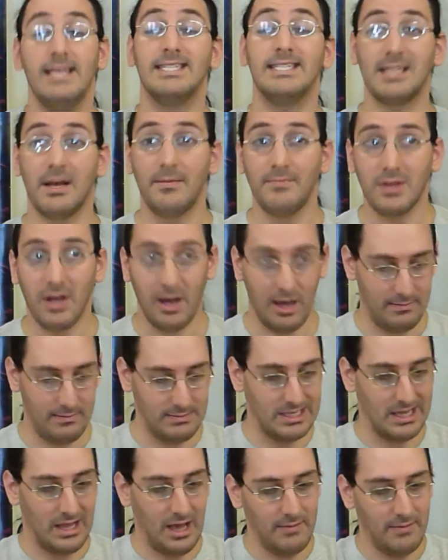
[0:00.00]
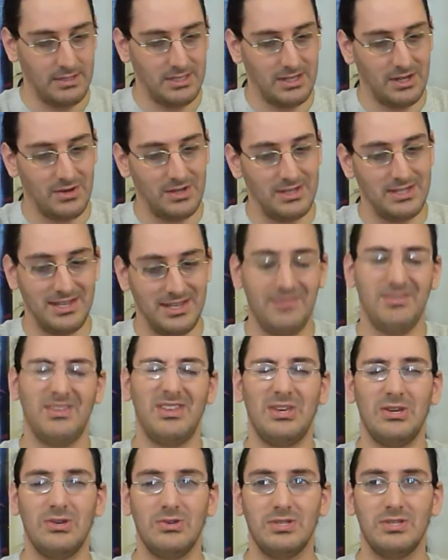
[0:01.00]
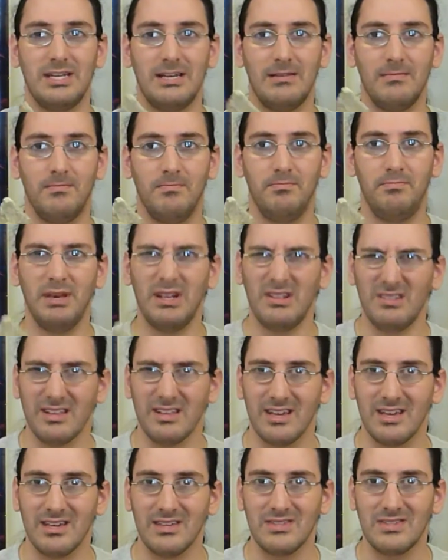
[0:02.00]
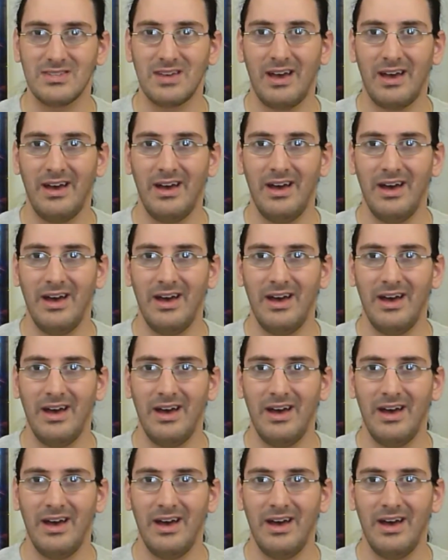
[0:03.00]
Sometimes limestone is even used in buildings.